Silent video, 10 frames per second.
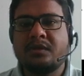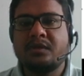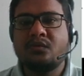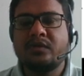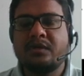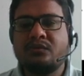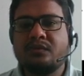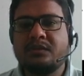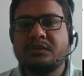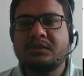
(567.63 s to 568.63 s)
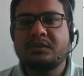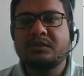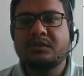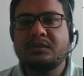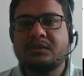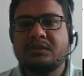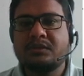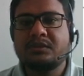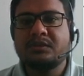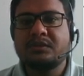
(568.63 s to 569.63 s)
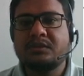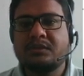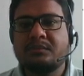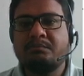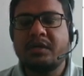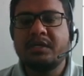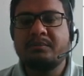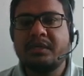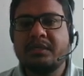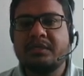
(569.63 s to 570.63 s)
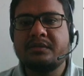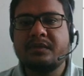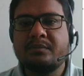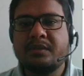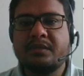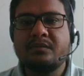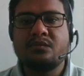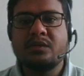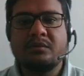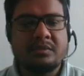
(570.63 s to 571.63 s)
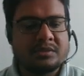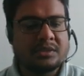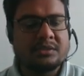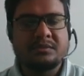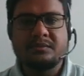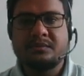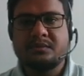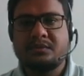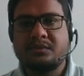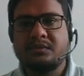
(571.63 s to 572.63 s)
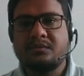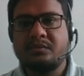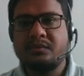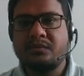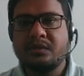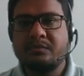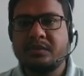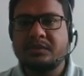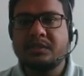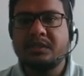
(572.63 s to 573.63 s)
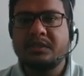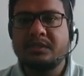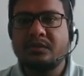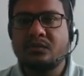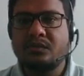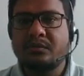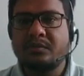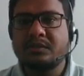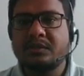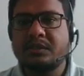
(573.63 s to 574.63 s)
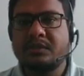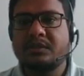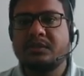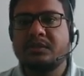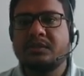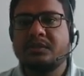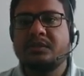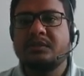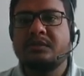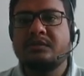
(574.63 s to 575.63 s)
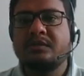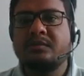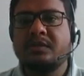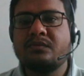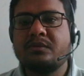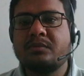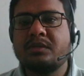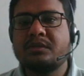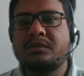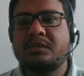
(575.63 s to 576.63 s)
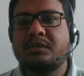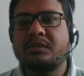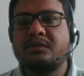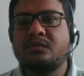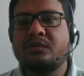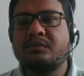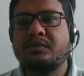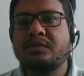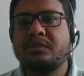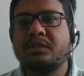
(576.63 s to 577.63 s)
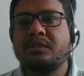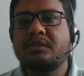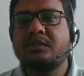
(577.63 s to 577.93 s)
we have to first multiply and divide by 1 plus I. This will be 1 plus I into 1 plus I divided by 1 minus I into 1 plus I